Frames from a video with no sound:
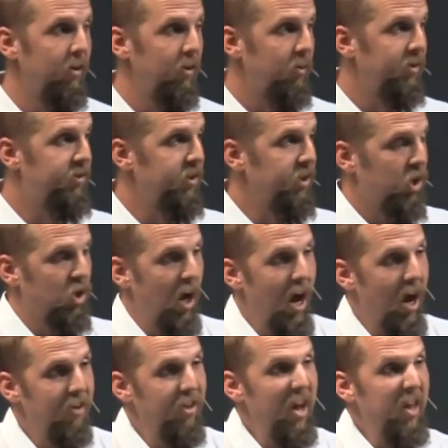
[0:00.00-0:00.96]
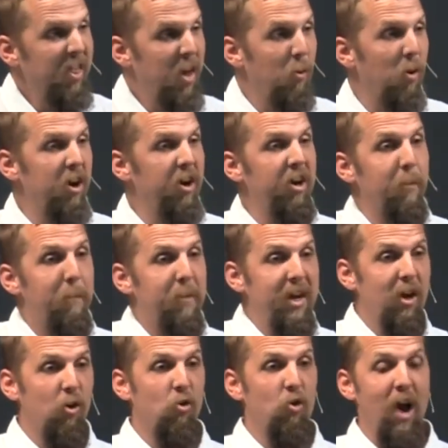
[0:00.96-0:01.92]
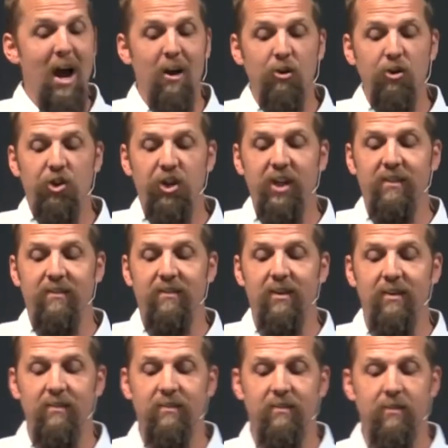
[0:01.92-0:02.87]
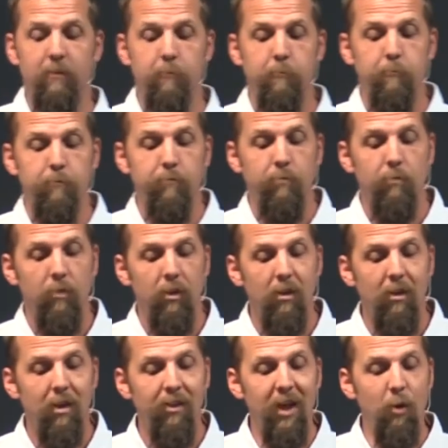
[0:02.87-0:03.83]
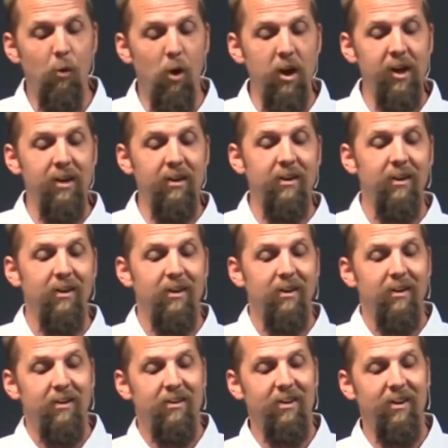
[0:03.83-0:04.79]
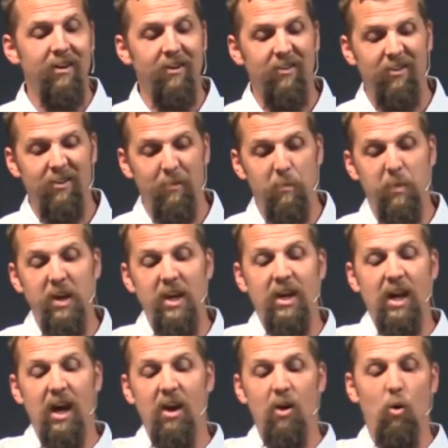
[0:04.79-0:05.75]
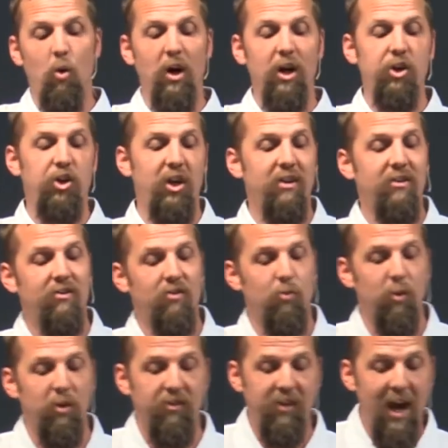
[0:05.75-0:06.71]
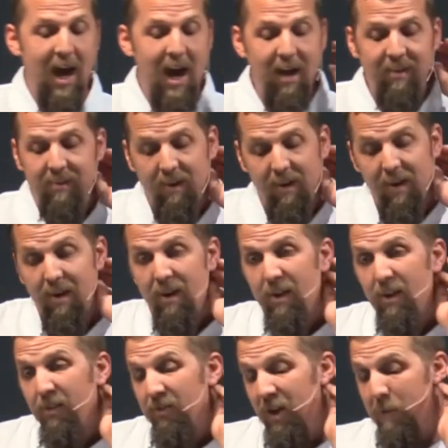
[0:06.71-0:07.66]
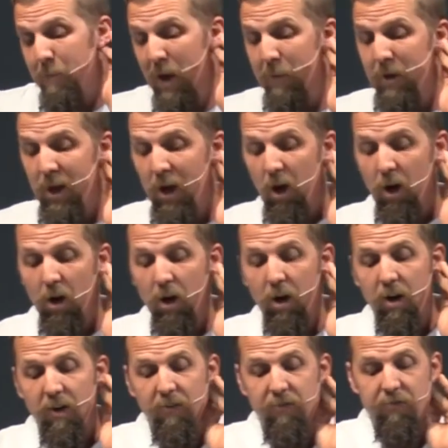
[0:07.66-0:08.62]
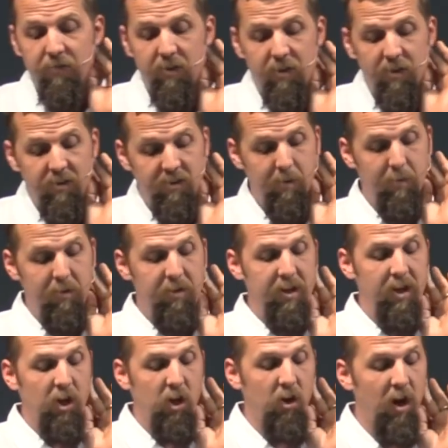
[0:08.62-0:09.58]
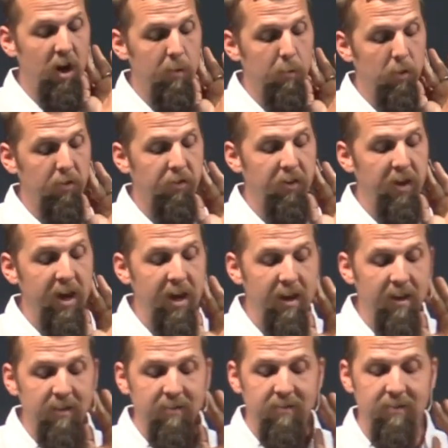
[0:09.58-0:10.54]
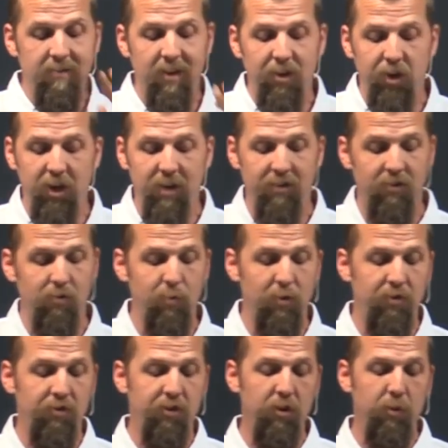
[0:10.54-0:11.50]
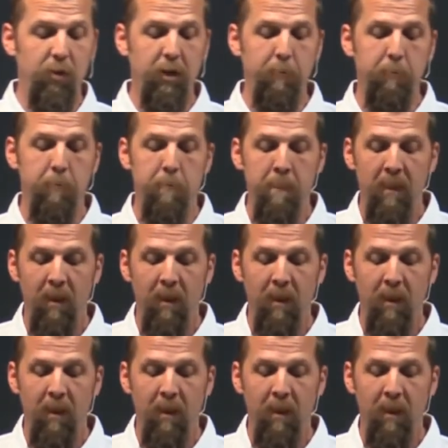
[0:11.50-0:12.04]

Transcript: We see the crowd, they, they wanted to be around Jesus. They wanted to, to be kind of where Jesus was at. They maybe heard of some of the incredible things that Jesus was doing.